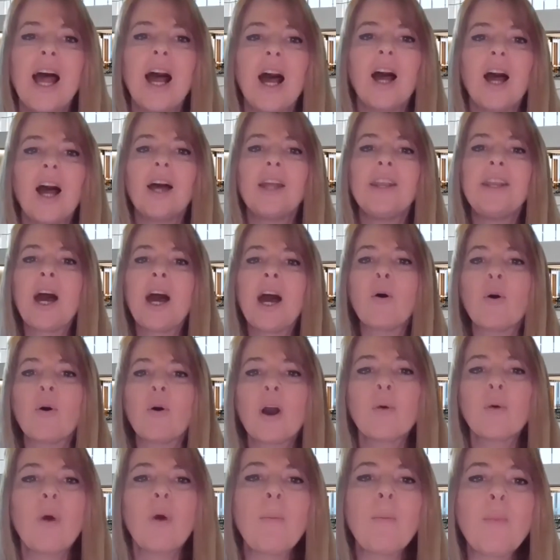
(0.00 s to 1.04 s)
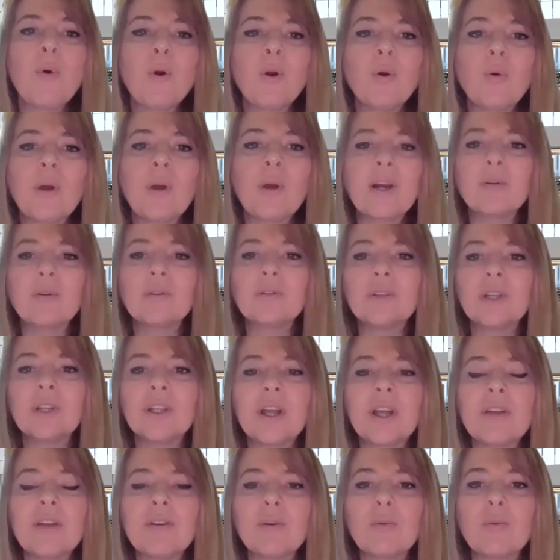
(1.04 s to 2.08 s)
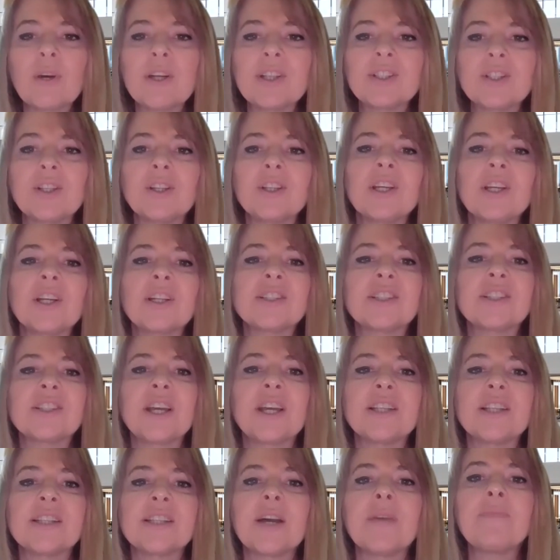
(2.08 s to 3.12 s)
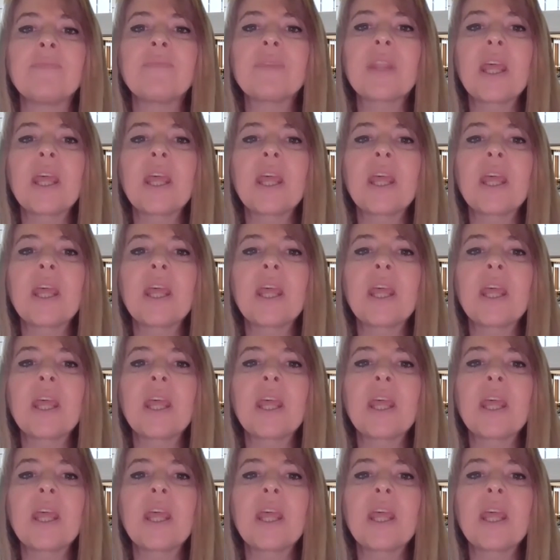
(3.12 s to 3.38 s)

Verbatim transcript: Uh, now, one more que- another question here says uh,